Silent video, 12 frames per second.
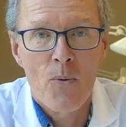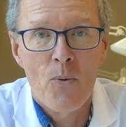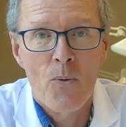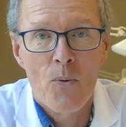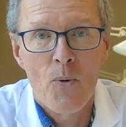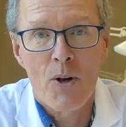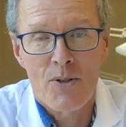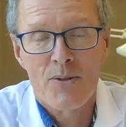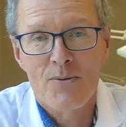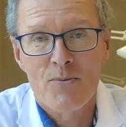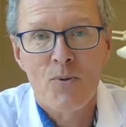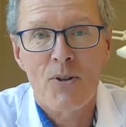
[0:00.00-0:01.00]
what
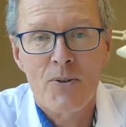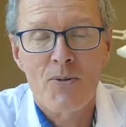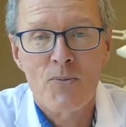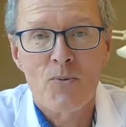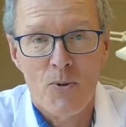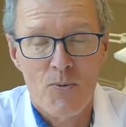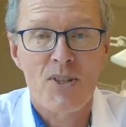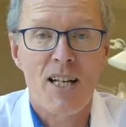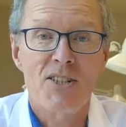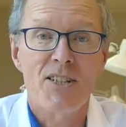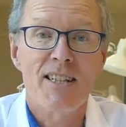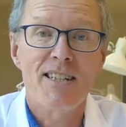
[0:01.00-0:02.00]
was
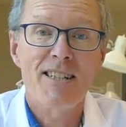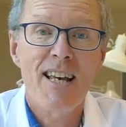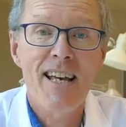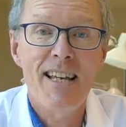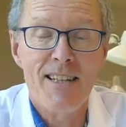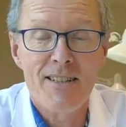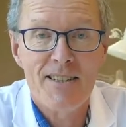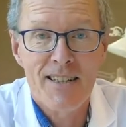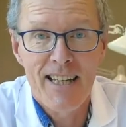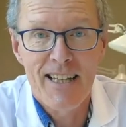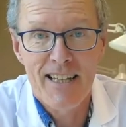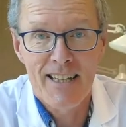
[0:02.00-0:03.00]
actually contained
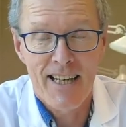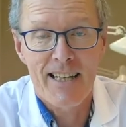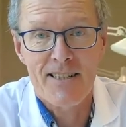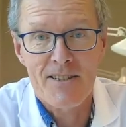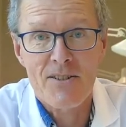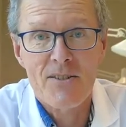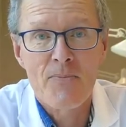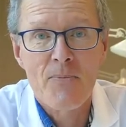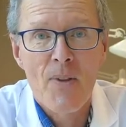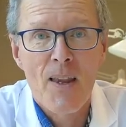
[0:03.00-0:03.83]
in the letters.